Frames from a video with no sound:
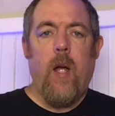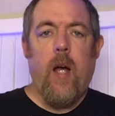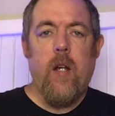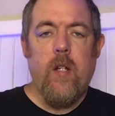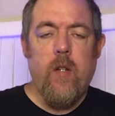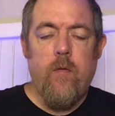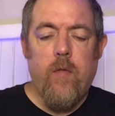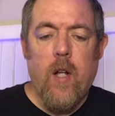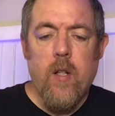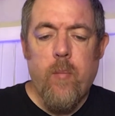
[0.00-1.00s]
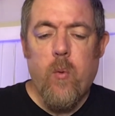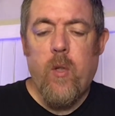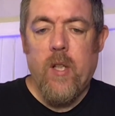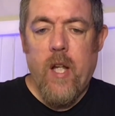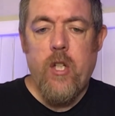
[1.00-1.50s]
how to develop a
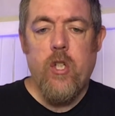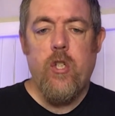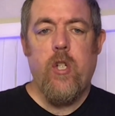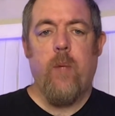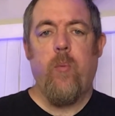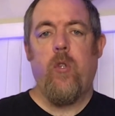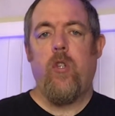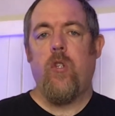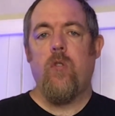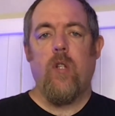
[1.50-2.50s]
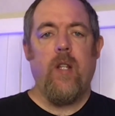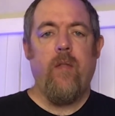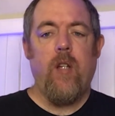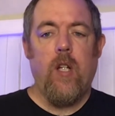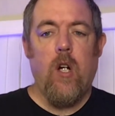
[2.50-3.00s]
relationship with you, the
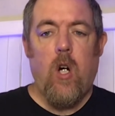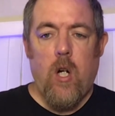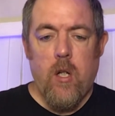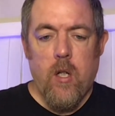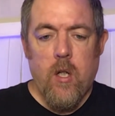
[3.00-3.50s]
living God.